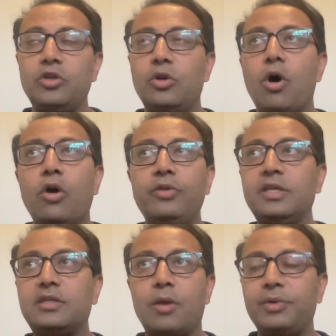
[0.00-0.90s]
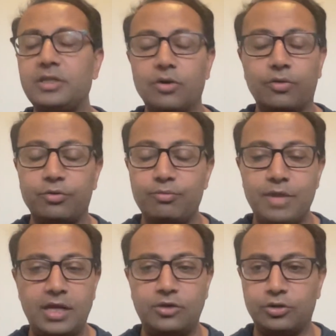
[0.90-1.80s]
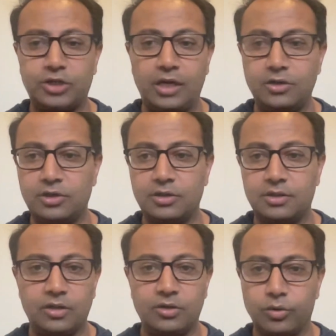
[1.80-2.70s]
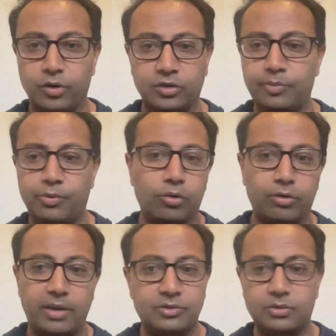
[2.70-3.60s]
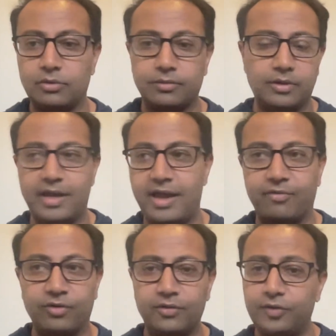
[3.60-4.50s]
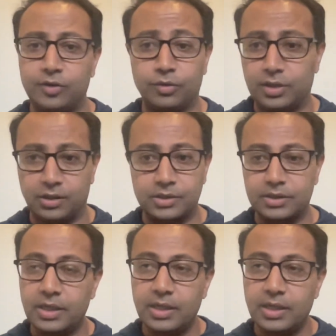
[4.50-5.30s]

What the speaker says: all these companies go through major changes in their loyalty programs every few years.